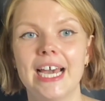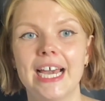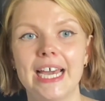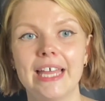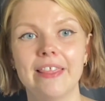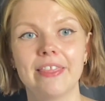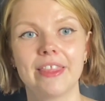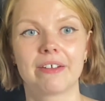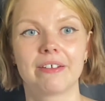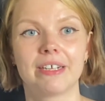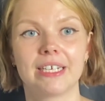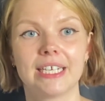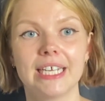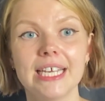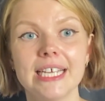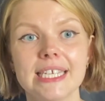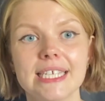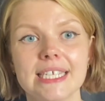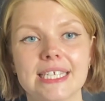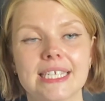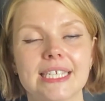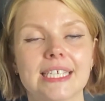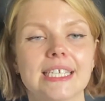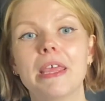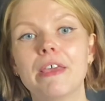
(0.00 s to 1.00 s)
And there it
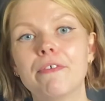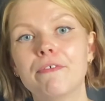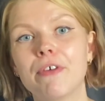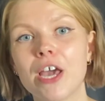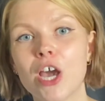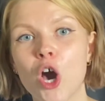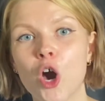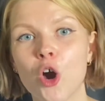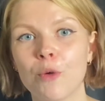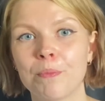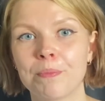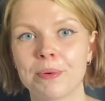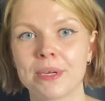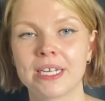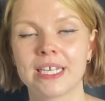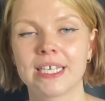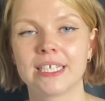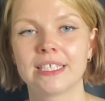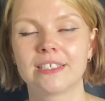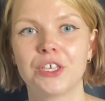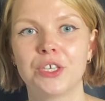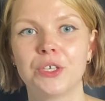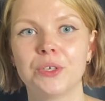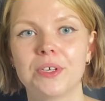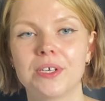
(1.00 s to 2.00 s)
is. If I open
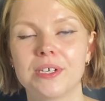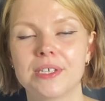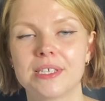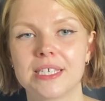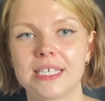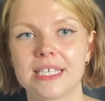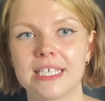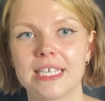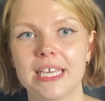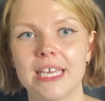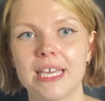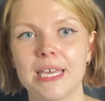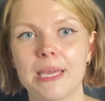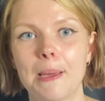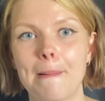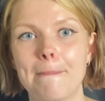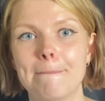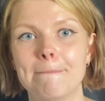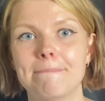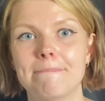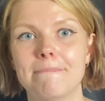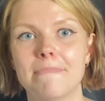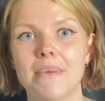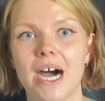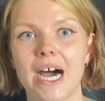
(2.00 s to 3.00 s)
it, you could see
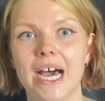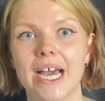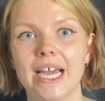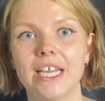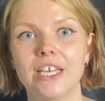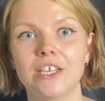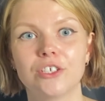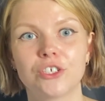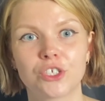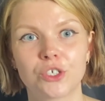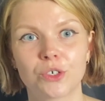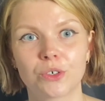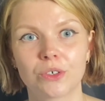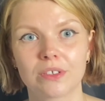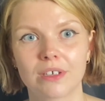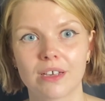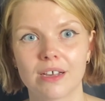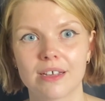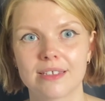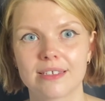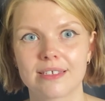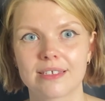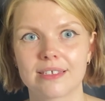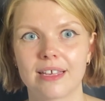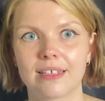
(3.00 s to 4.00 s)
my
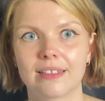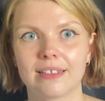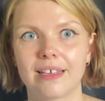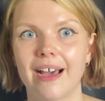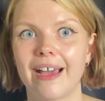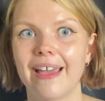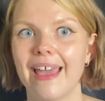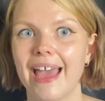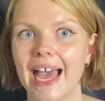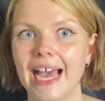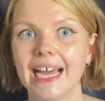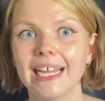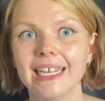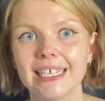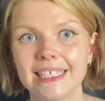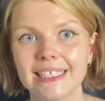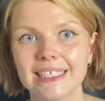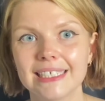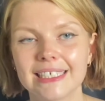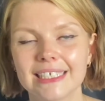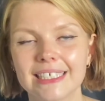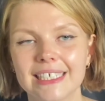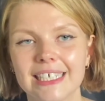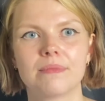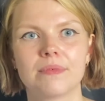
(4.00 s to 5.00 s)
shortcuts that I added,
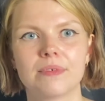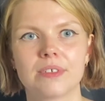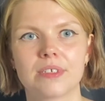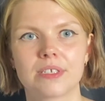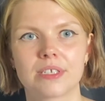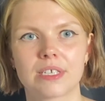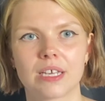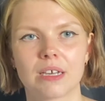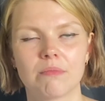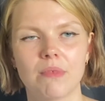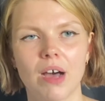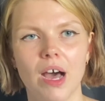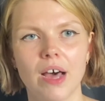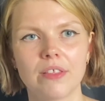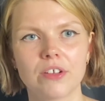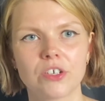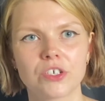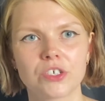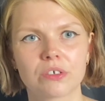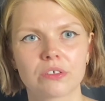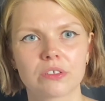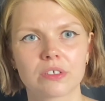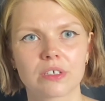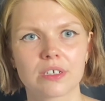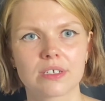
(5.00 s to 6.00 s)
some other
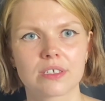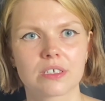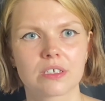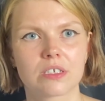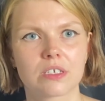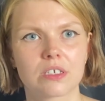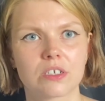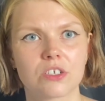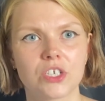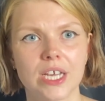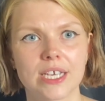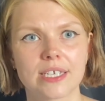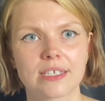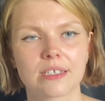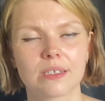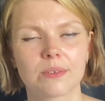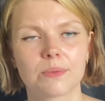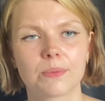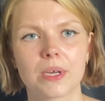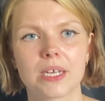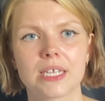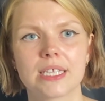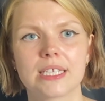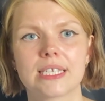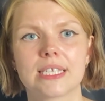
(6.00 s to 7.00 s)
shortcuts, the suggested
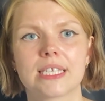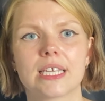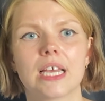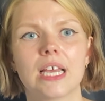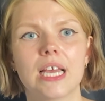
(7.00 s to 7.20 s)
ones.